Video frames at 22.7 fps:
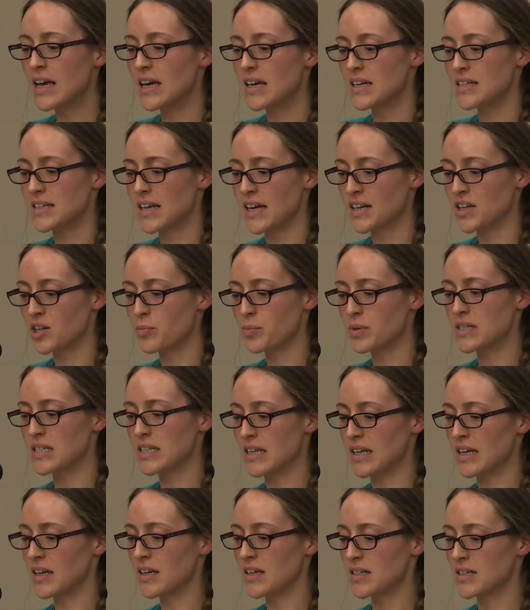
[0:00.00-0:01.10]
Daniel
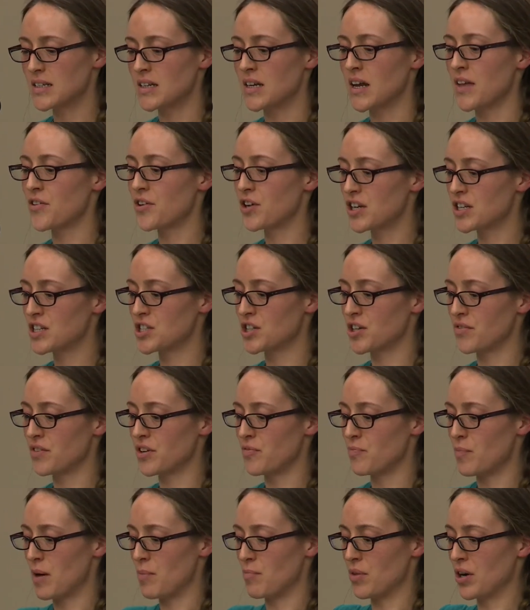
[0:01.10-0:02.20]
Petit, another Conservative
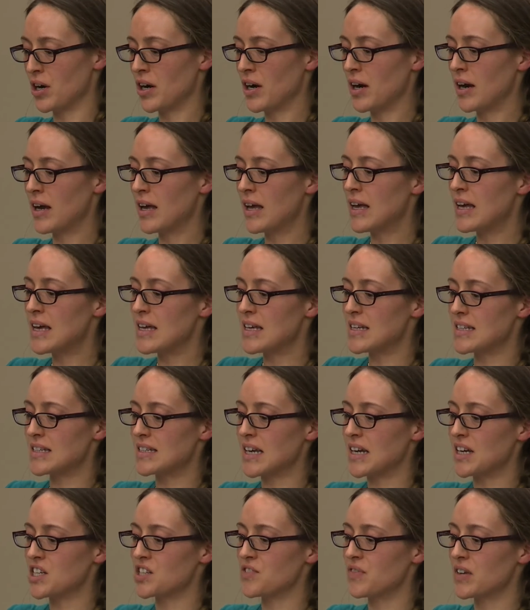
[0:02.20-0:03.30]
member,
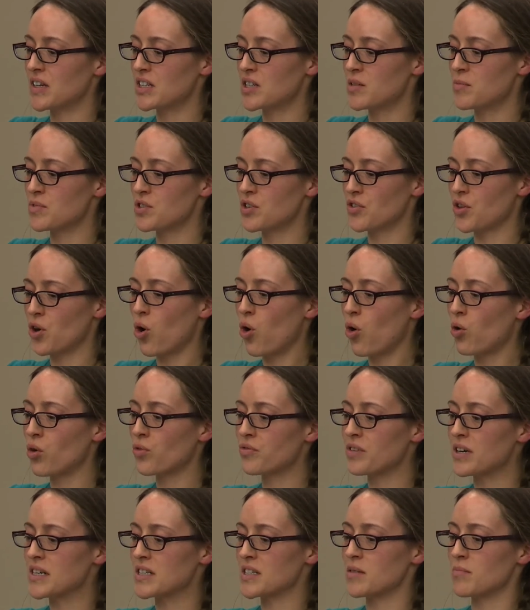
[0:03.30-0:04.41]
states victims are the whole
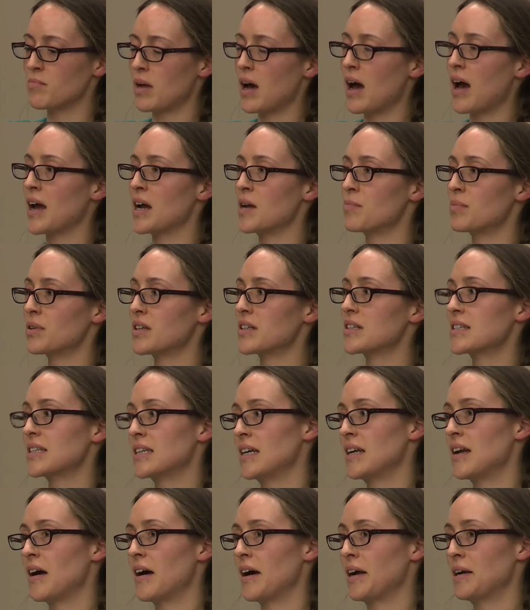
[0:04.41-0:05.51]
reason behind Bill
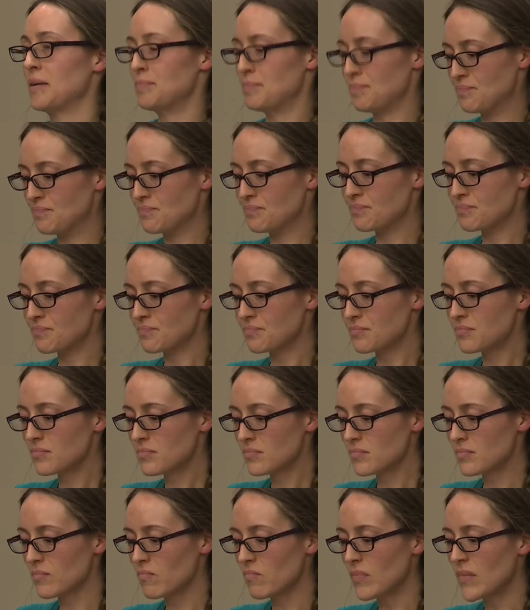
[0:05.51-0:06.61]
C-9.
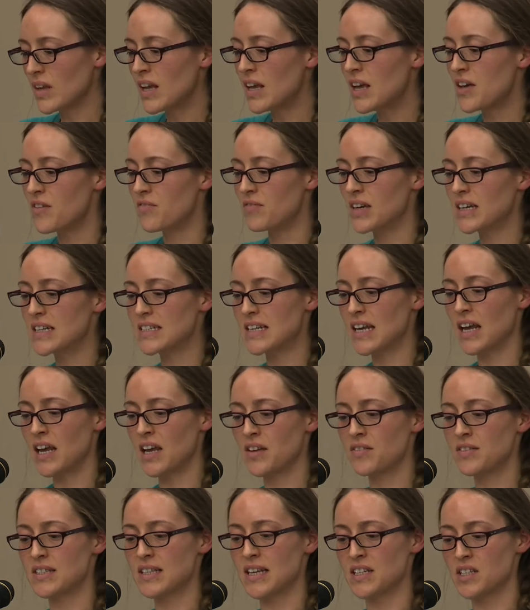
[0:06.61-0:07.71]
Vic
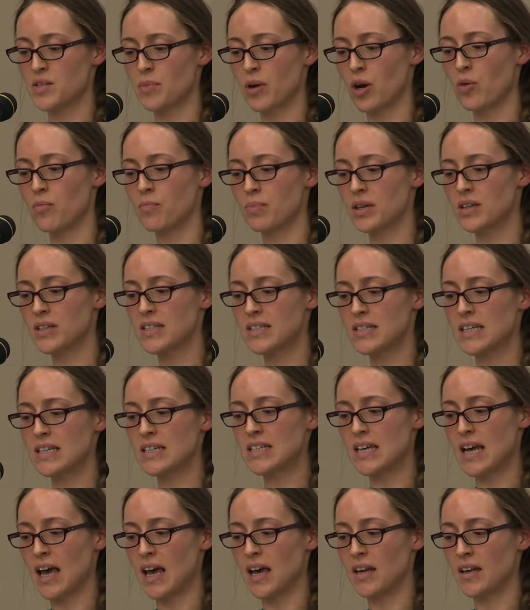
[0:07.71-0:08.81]
Taves says about Bill
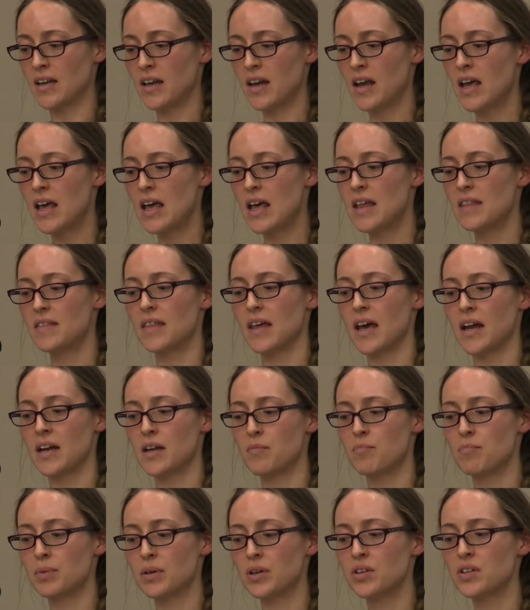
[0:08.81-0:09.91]
C-10 that
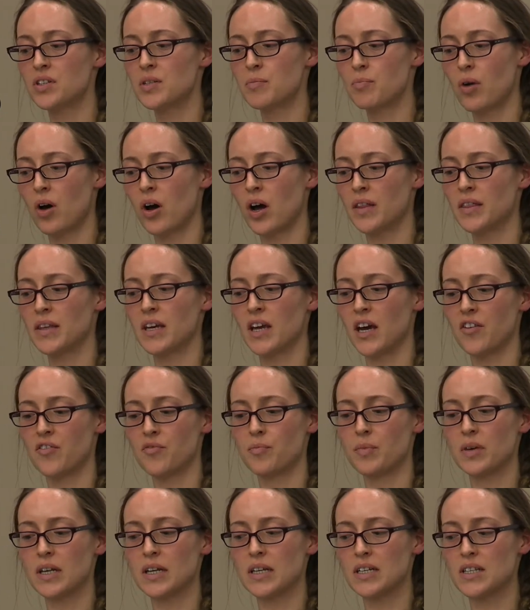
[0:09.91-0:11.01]
it builds upon the
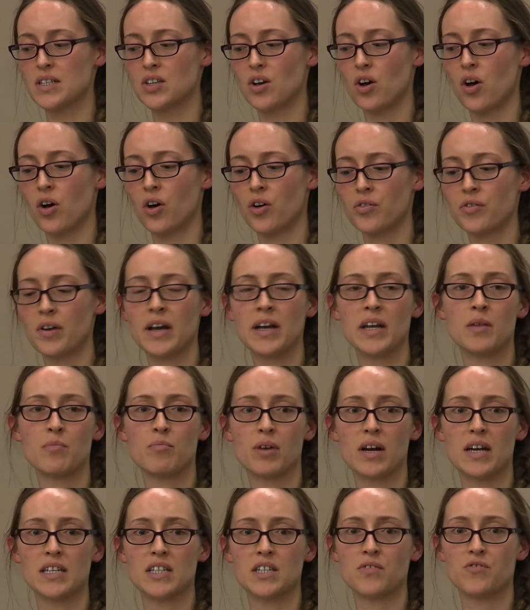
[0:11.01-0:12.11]
government's already
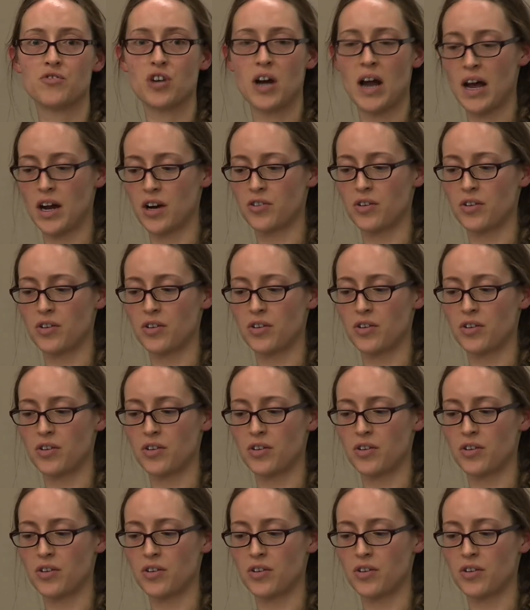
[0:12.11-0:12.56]
impressive track